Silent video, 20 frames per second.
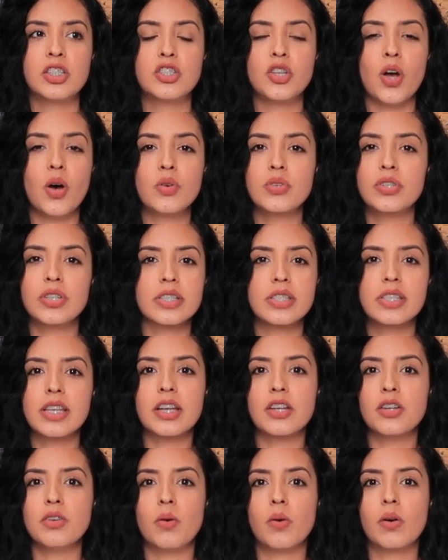Don't just
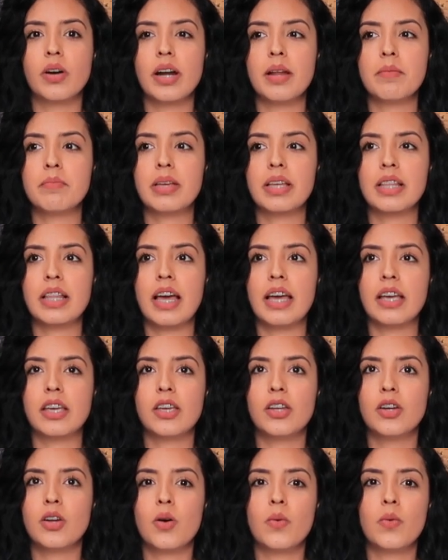ignore it and be like,
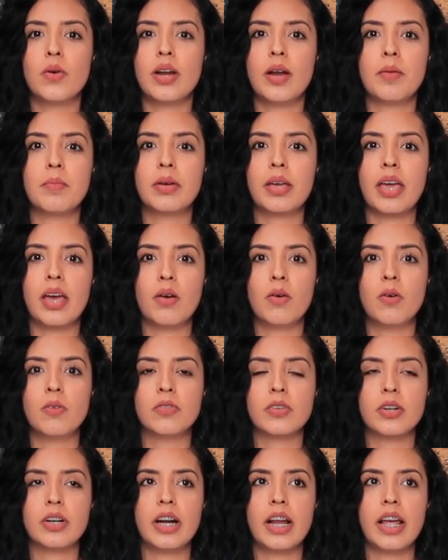you know what, I'm gonna get
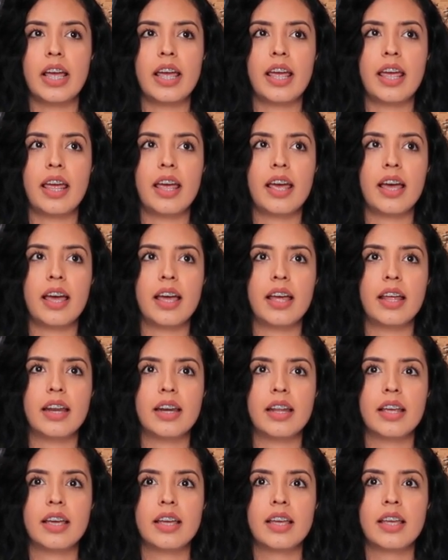over it
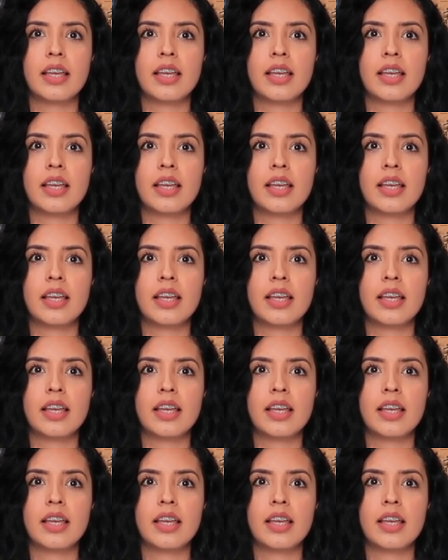and